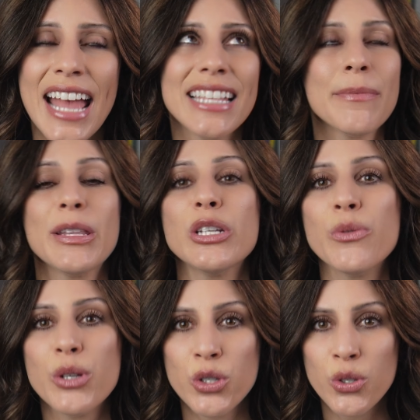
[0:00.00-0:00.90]
and something to
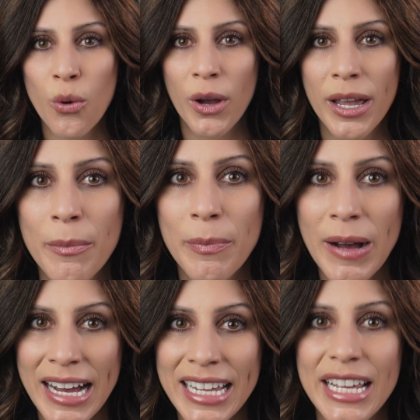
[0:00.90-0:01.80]
enjoy,
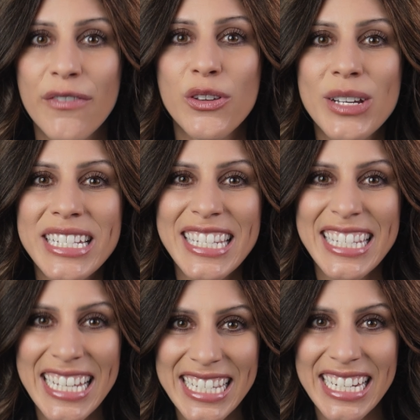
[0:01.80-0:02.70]
but if you
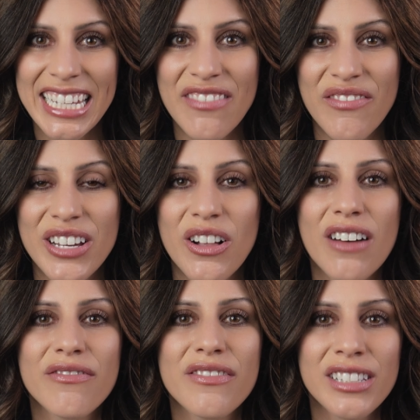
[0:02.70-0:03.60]
consistently feel
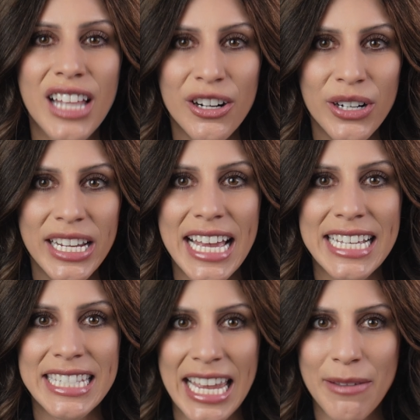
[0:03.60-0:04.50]
a fluttery
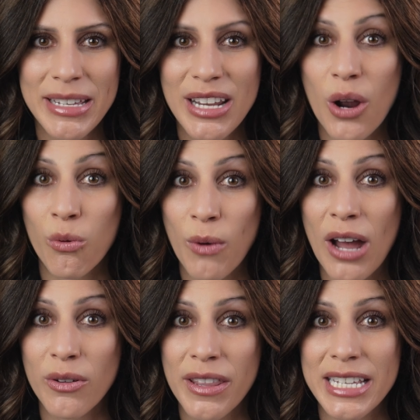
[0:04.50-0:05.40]
excitement
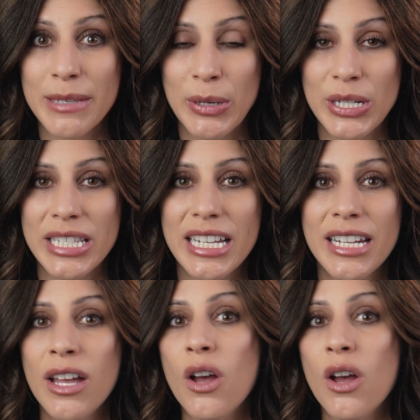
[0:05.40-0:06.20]
around this person,